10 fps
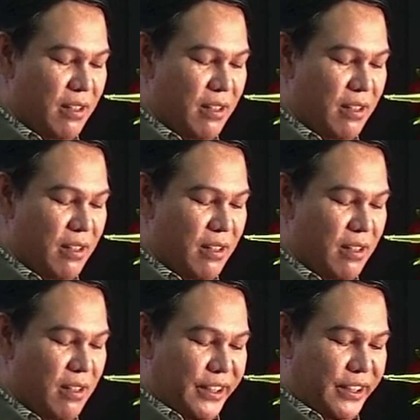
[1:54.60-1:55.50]

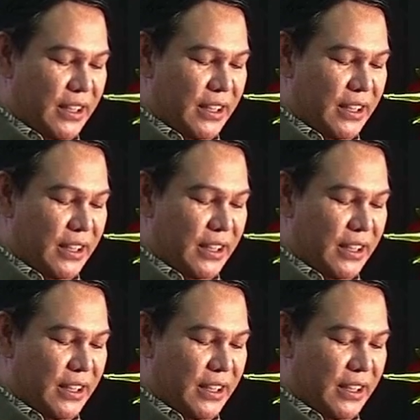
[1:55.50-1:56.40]
reported increased
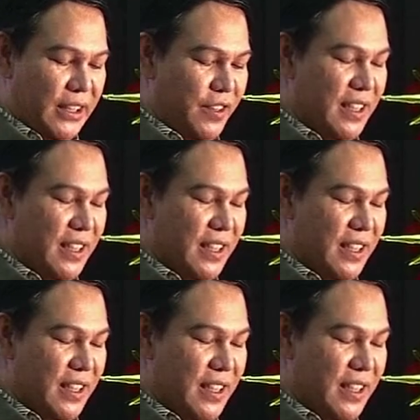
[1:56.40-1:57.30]
confidence
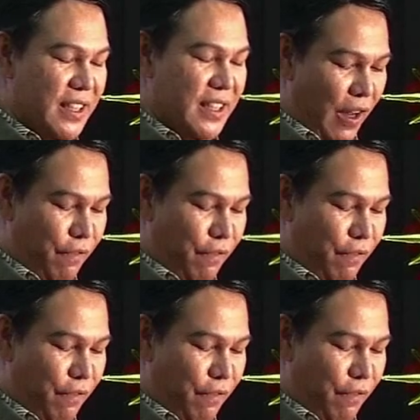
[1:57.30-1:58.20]
and
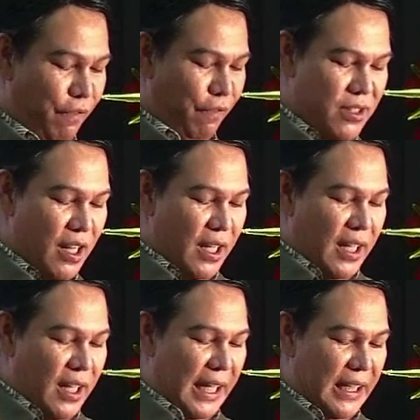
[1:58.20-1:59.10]
effectiveness
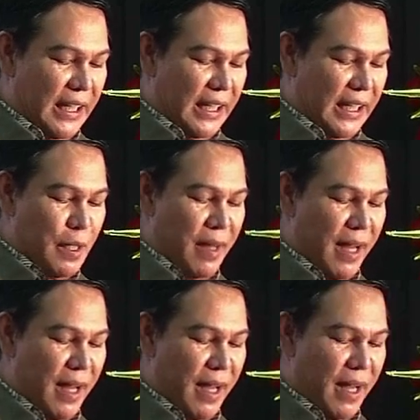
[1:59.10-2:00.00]
in
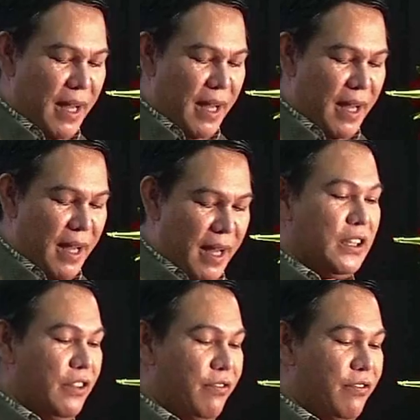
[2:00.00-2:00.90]
implementing
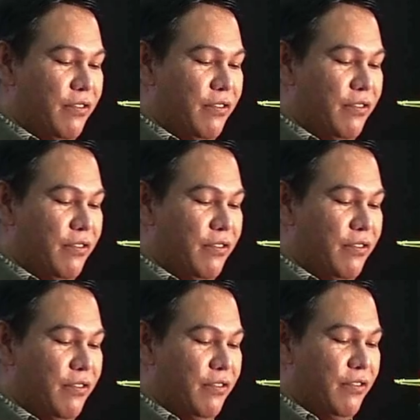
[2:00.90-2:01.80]
innovative
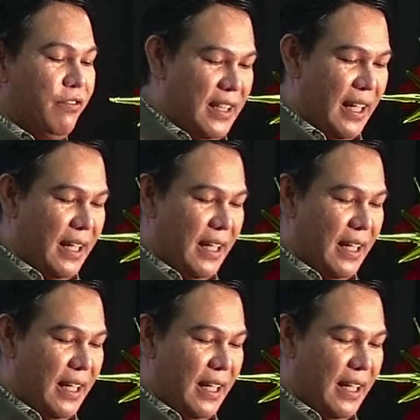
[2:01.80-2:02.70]
instructional
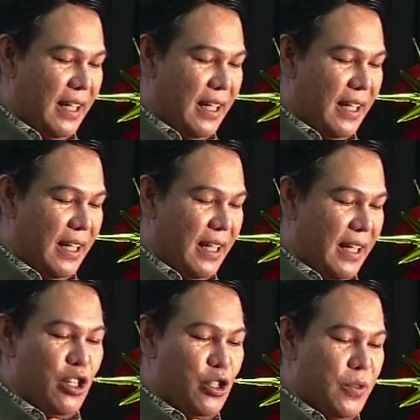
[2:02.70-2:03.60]
techniques.
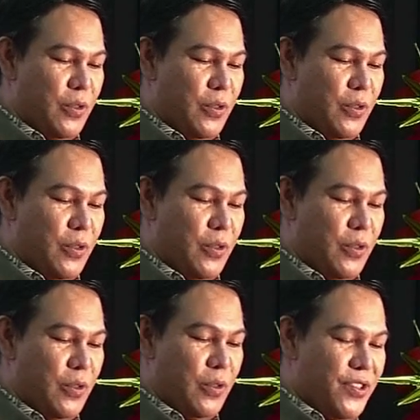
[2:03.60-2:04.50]
Additionally,
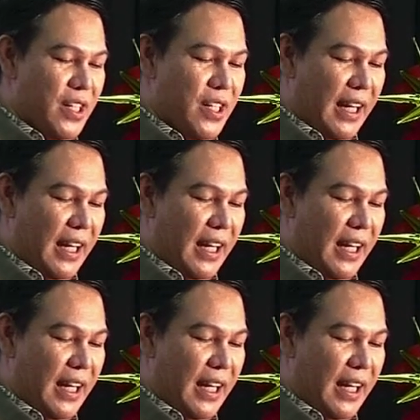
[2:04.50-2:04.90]
Garcia and